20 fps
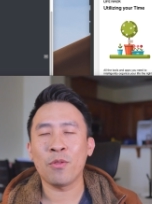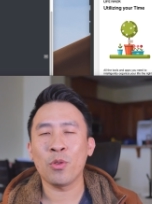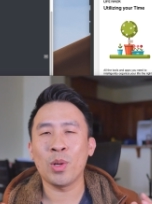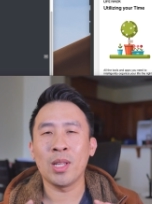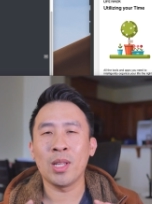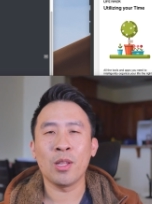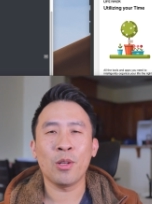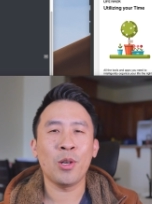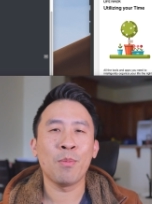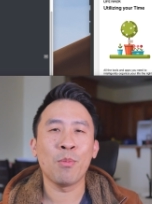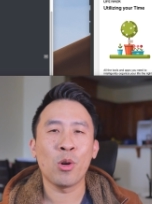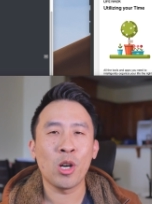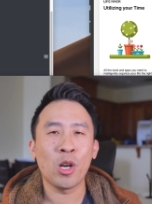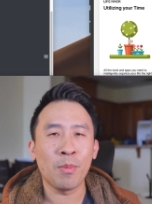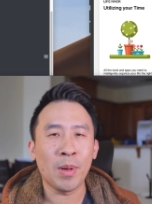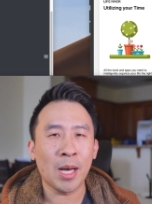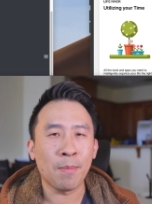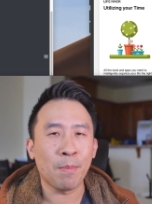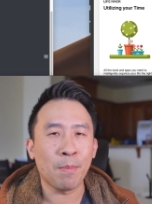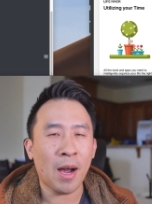If you want to learn
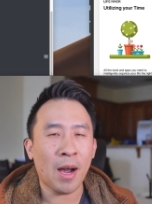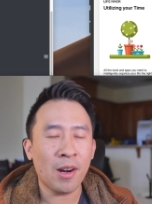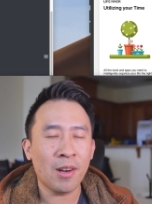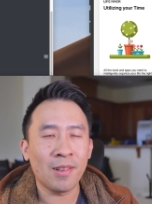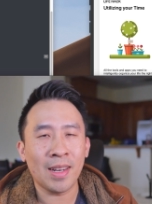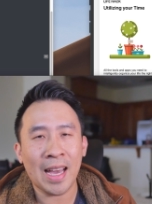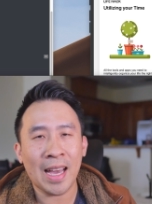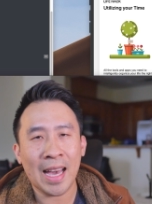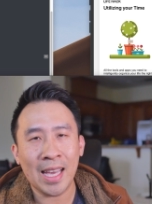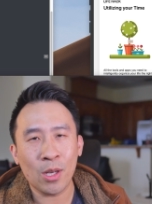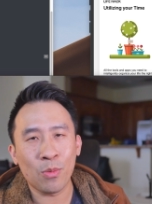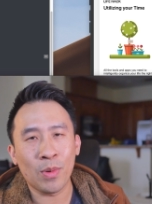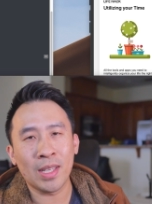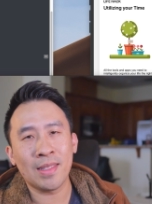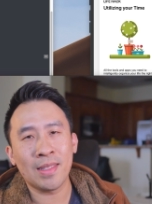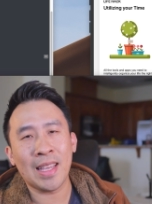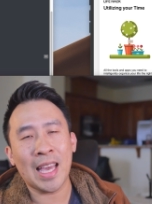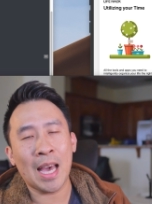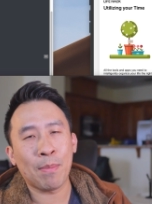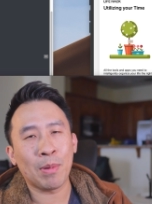more about modern
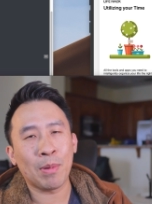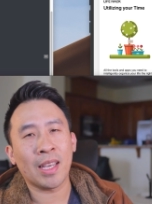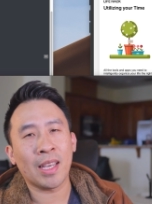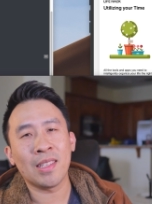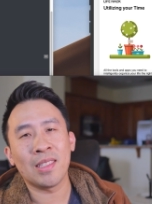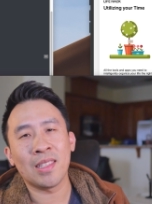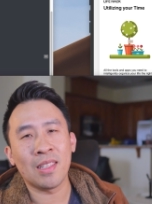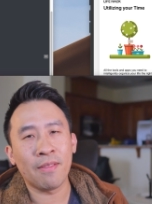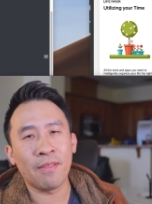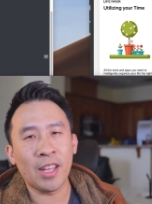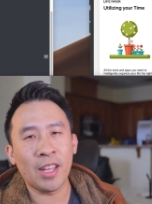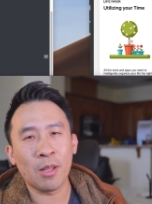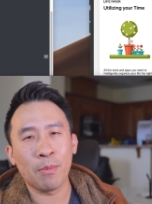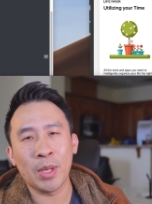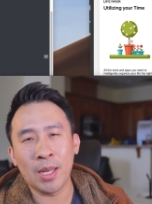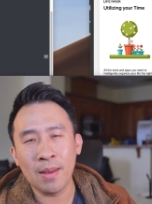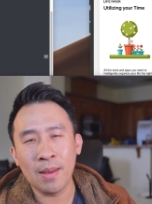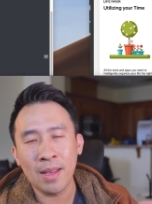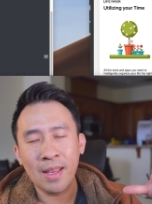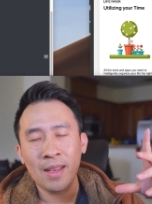iOS application
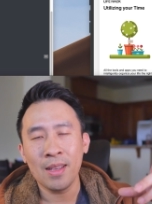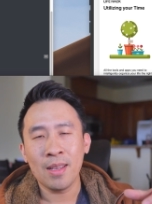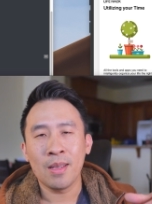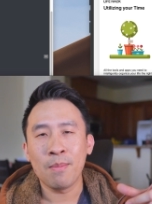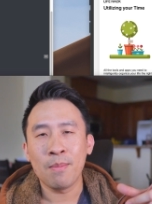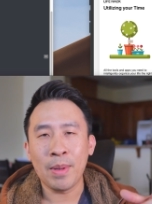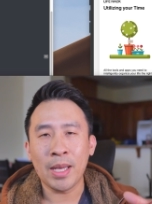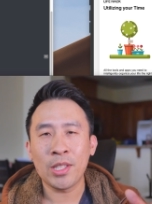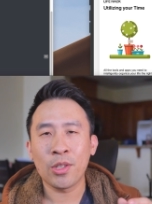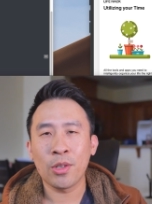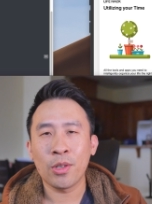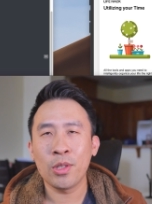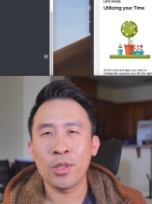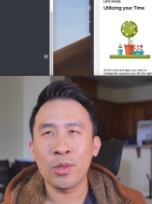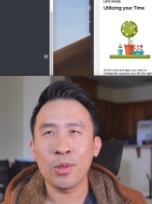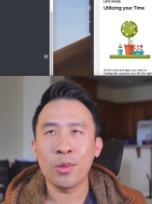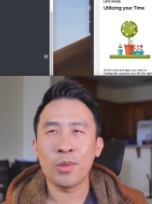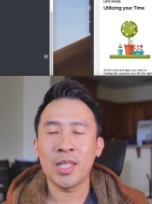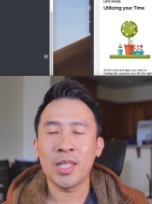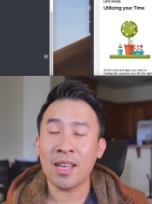development, make sure
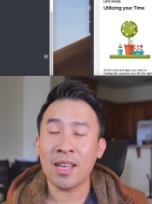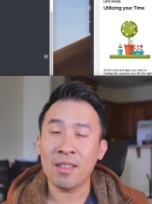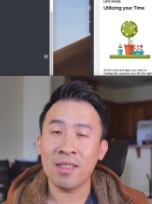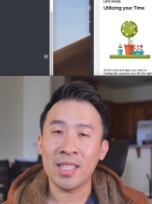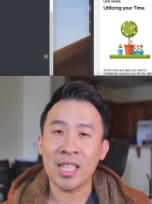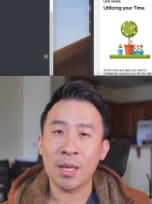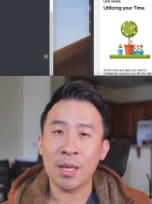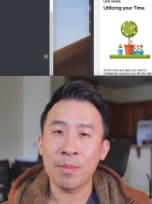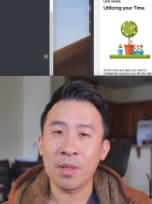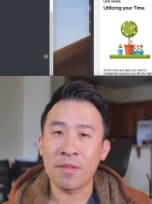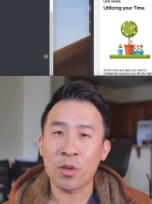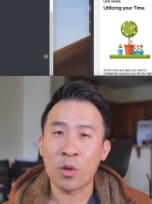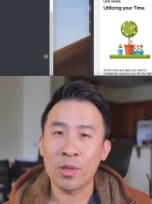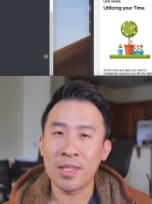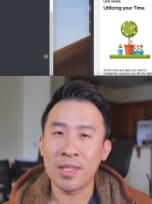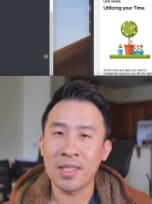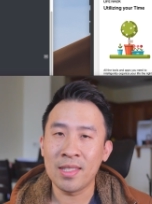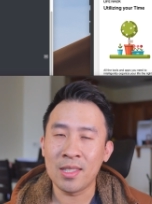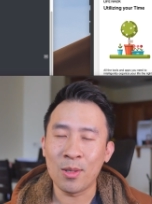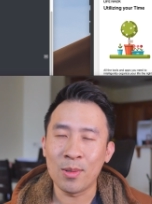to check out the couple of
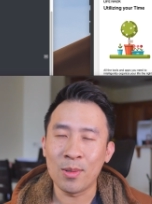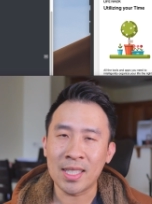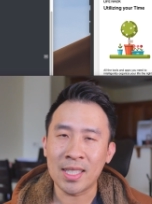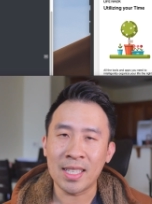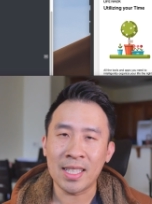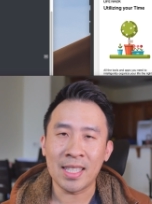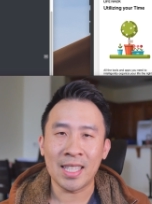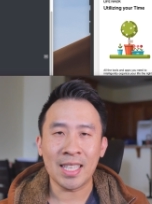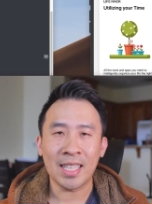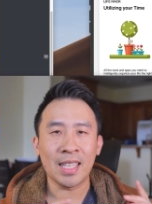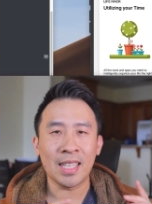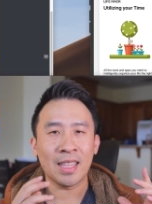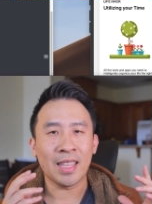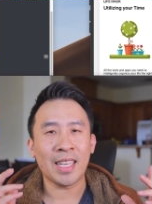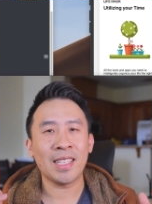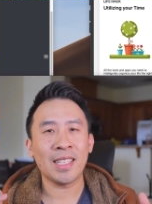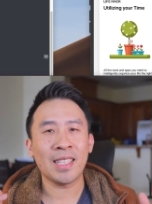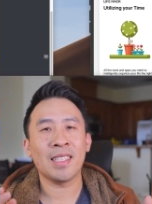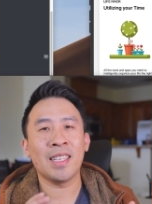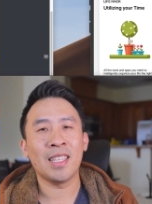courses using the
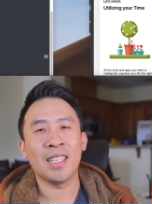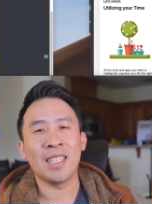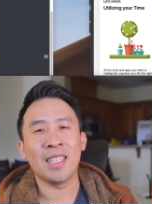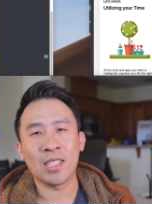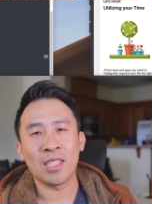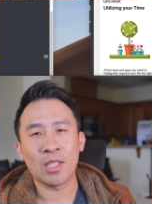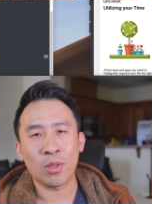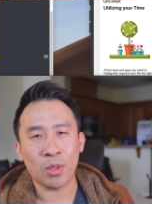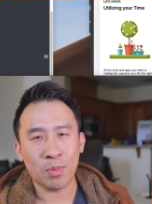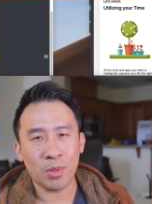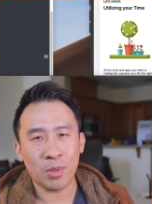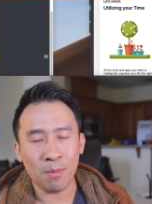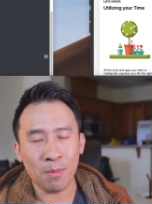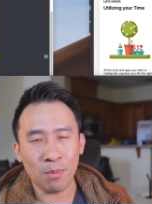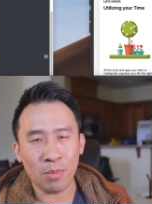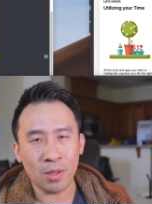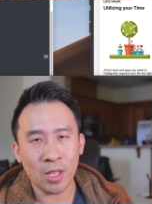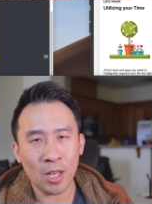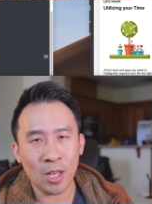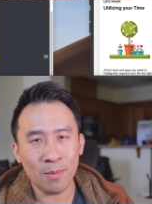links in the
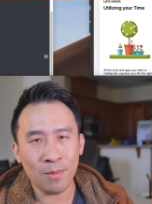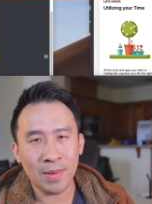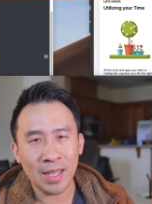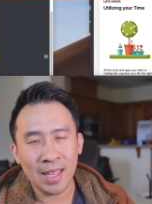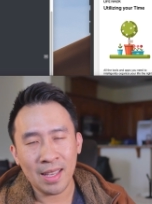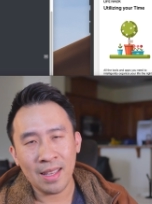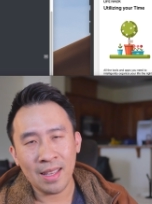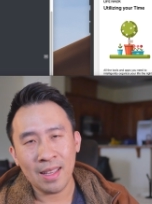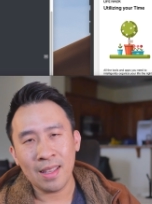description below.